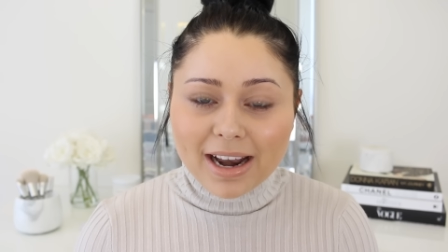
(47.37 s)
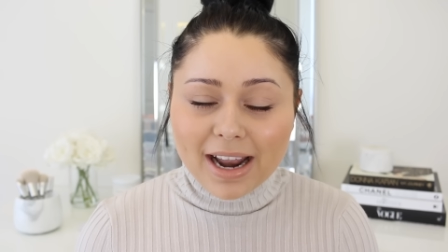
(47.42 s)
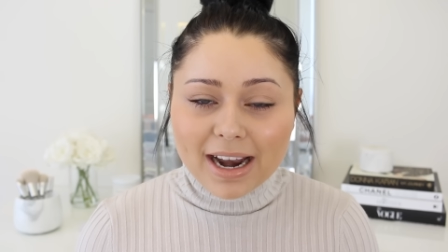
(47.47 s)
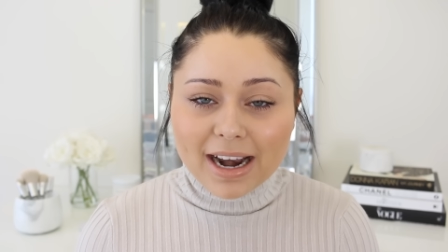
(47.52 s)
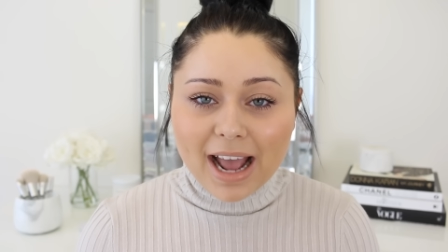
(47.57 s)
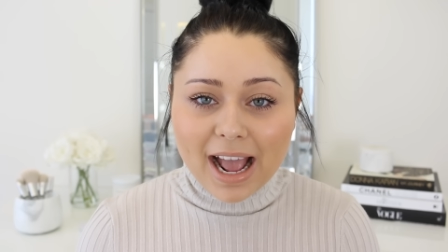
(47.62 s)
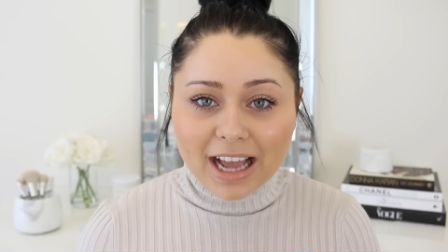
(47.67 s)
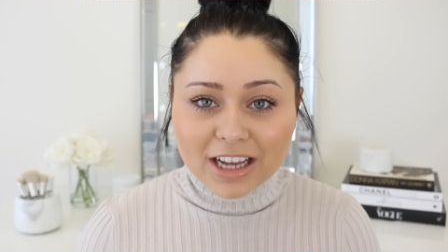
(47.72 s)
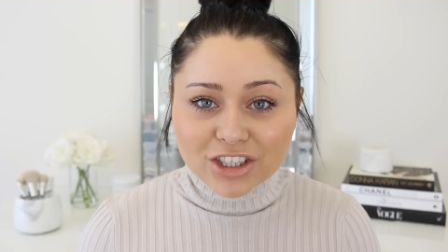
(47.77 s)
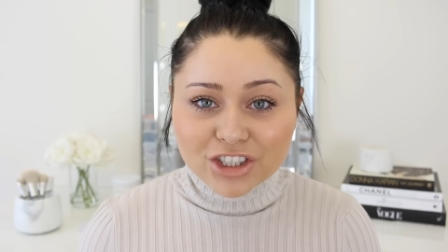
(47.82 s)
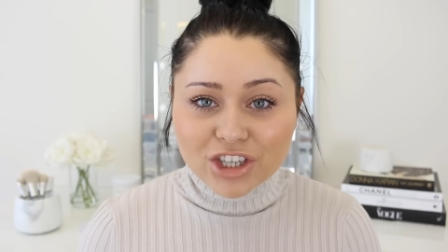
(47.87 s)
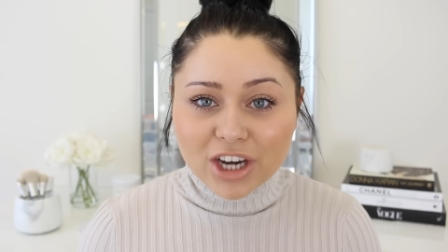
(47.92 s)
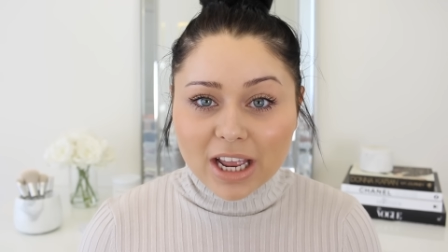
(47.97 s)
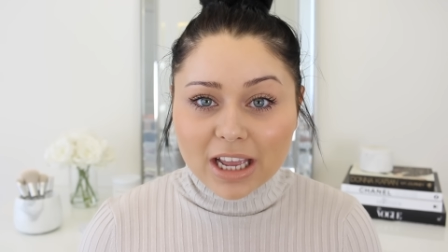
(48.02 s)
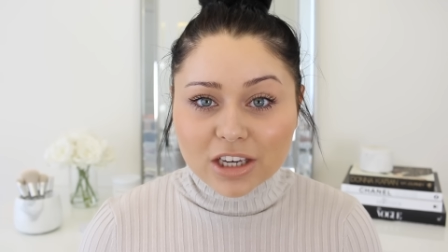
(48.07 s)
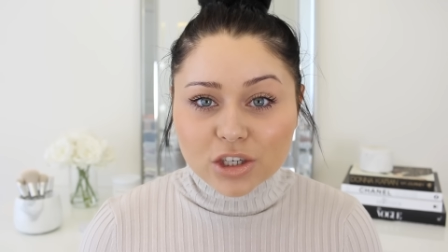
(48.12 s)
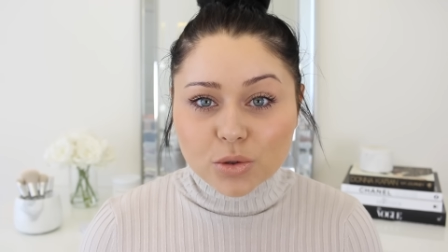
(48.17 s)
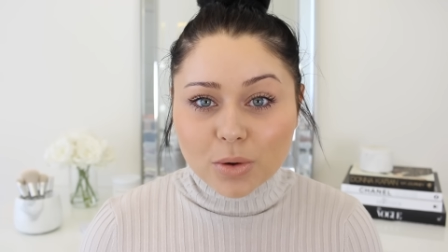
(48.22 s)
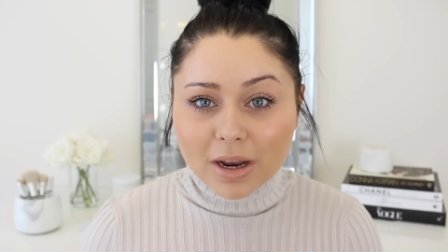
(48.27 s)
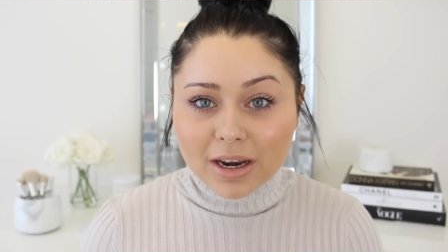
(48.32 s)
and
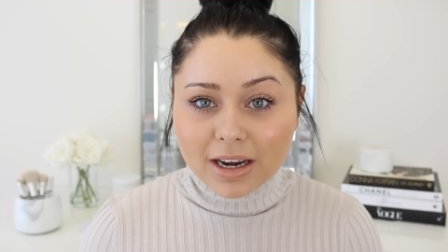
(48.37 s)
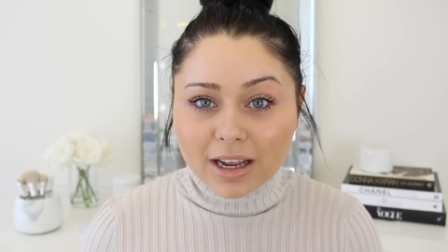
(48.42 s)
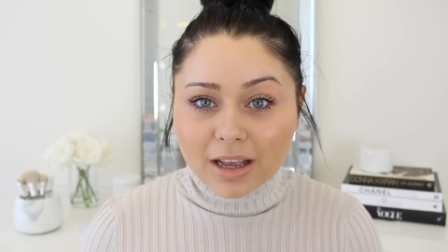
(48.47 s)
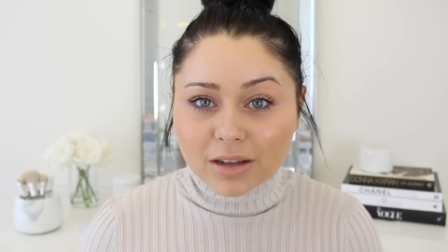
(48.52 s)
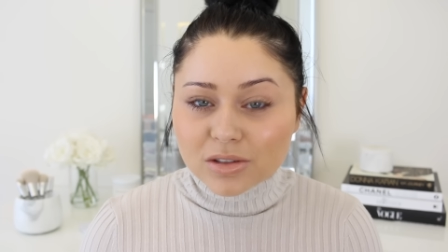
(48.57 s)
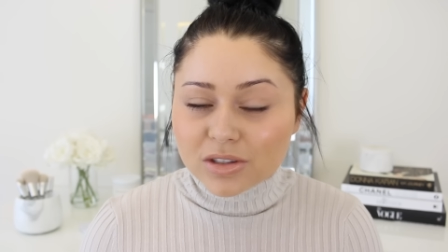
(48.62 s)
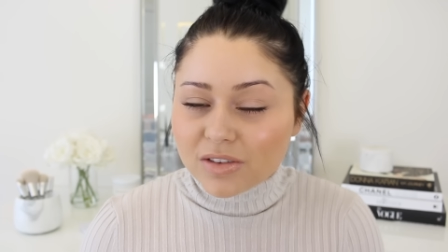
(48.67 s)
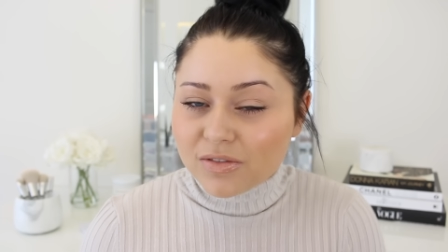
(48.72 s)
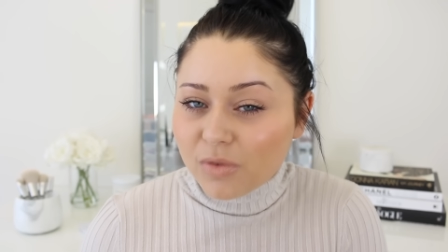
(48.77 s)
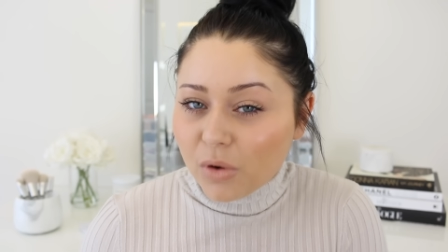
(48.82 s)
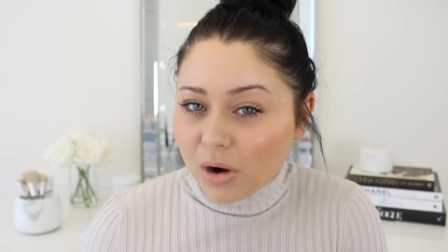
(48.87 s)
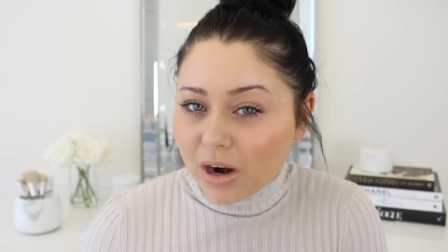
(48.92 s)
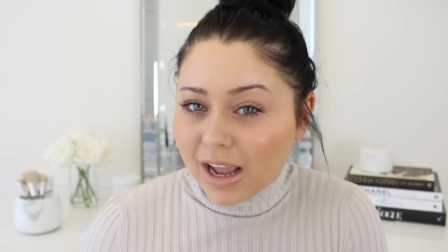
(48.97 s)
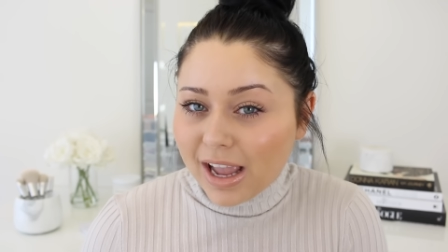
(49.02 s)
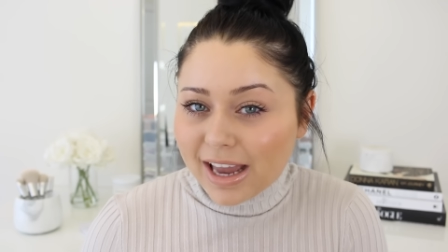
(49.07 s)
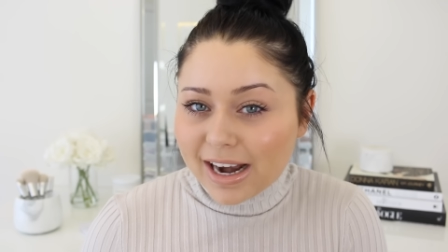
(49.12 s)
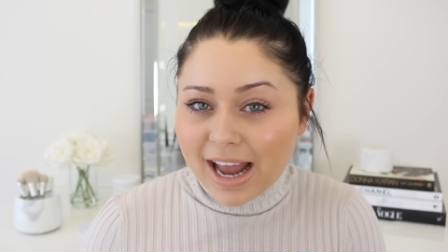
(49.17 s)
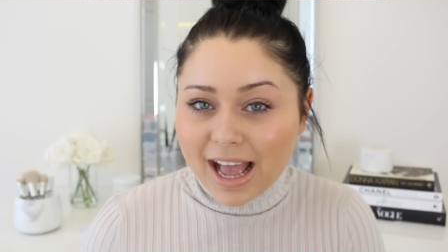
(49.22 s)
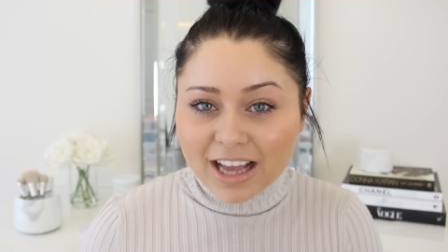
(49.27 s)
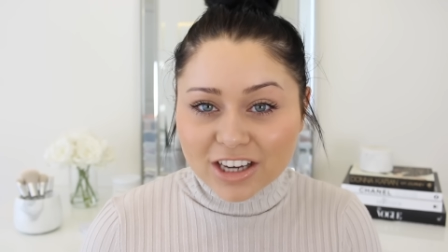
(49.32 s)
hashtag trending at Sephora
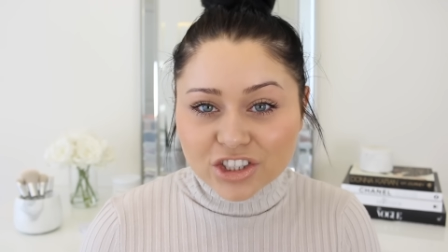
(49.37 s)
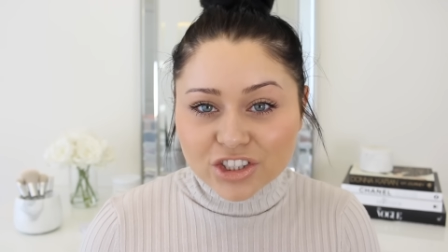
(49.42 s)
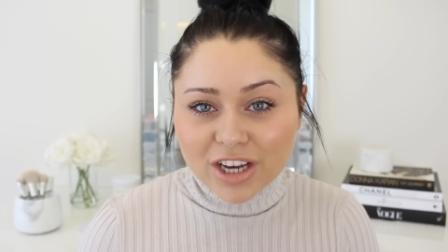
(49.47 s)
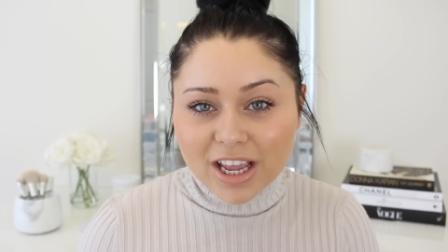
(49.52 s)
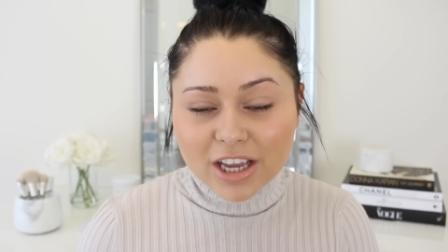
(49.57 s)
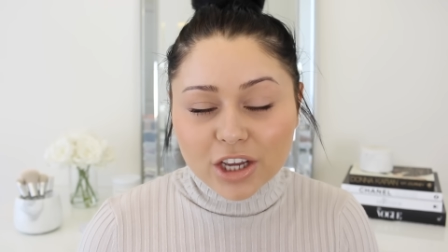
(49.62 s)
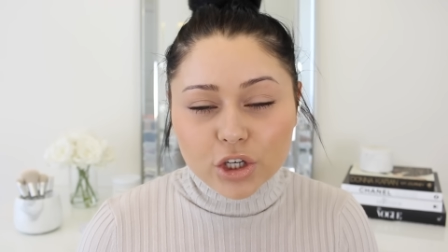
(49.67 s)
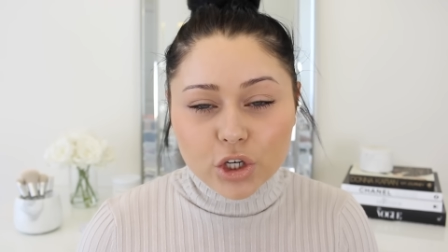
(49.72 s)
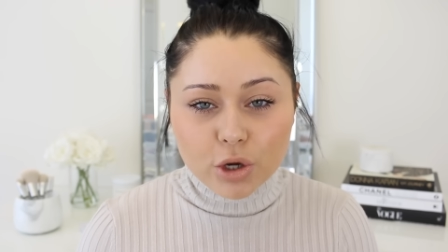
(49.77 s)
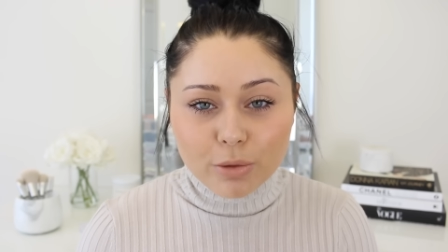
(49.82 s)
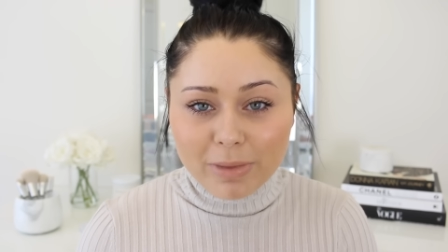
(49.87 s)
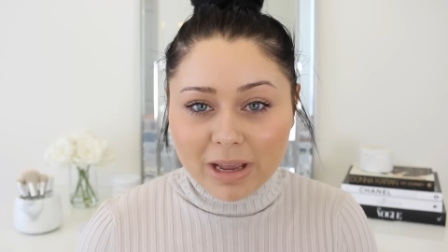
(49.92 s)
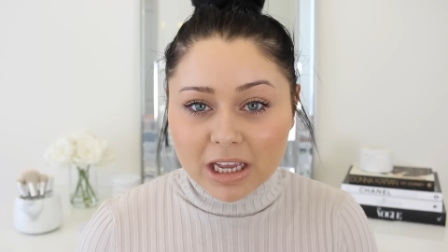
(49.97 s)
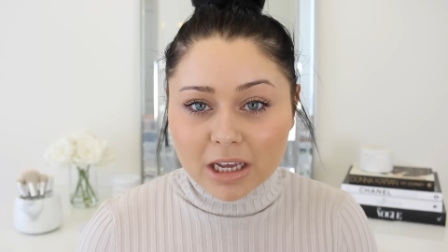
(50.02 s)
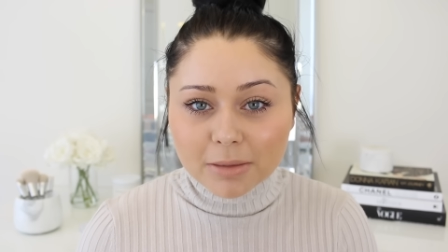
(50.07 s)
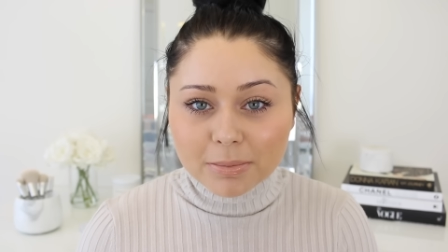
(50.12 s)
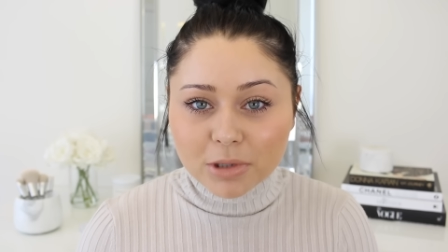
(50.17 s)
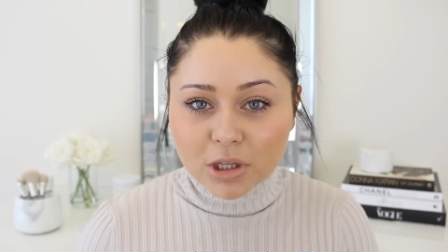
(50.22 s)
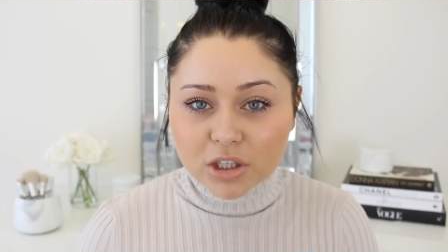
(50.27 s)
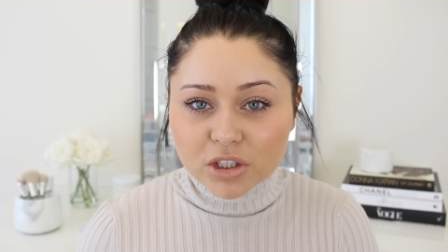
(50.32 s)
and hashtag no
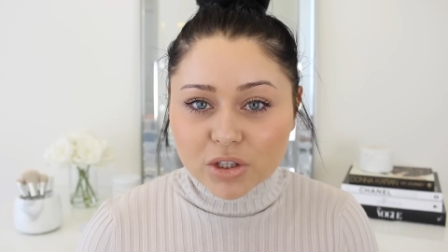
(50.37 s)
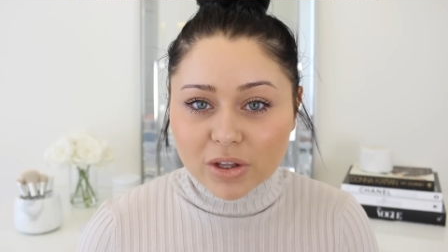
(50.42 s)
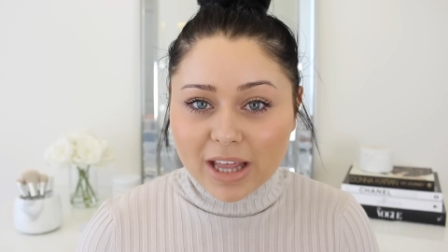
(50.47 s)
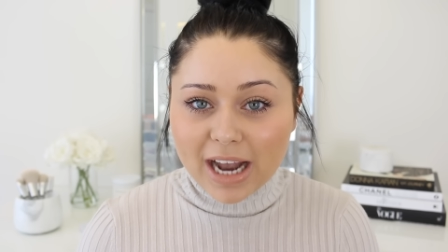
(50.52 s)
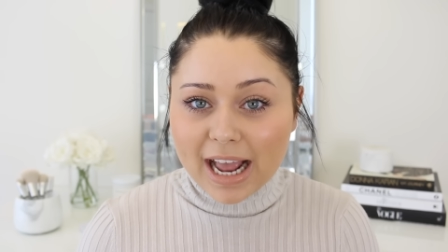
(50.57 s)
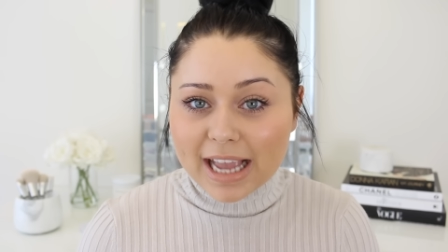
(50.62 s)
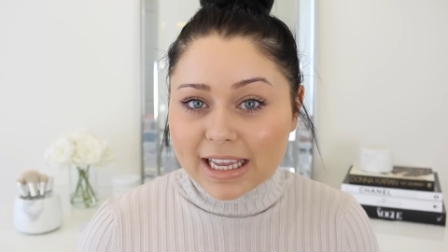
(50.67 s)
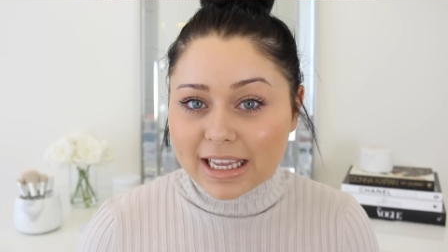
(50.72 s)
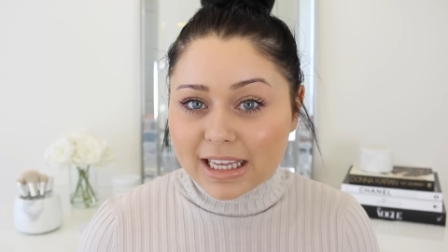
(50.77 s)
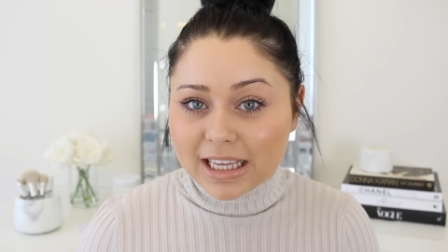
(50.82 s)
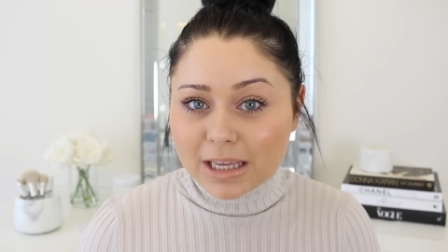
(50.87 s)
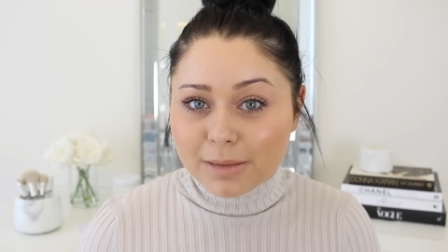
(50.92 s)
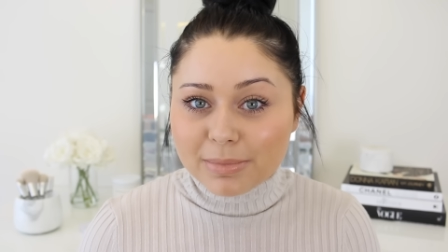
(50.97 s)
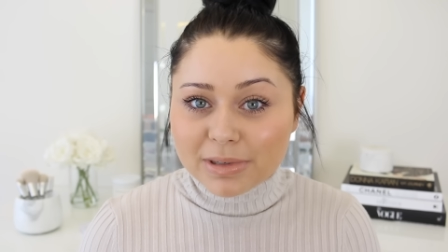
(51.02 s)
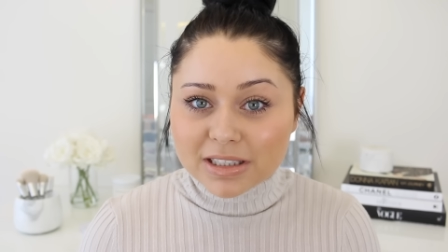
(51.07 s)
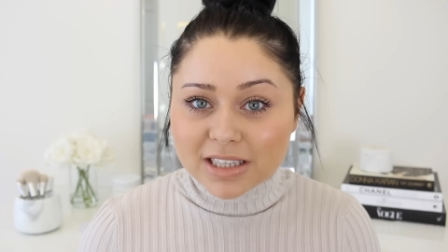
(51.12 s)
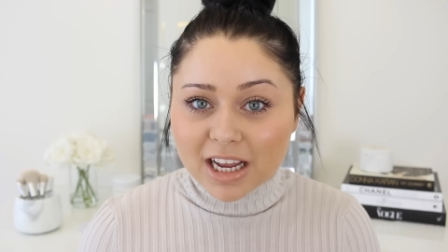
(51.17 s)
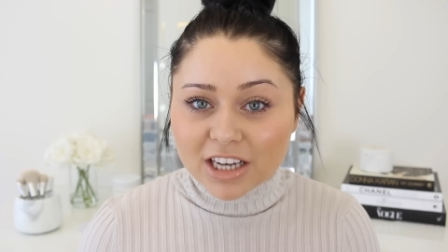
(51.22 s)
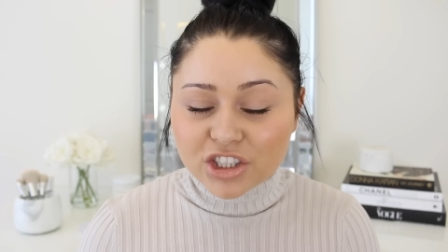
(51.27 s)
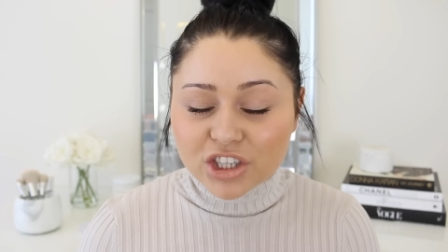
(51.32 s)
makeup look so that I can keep
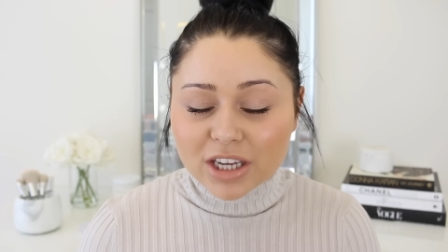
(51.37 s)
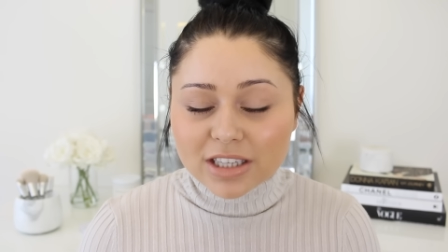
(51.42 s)
in touch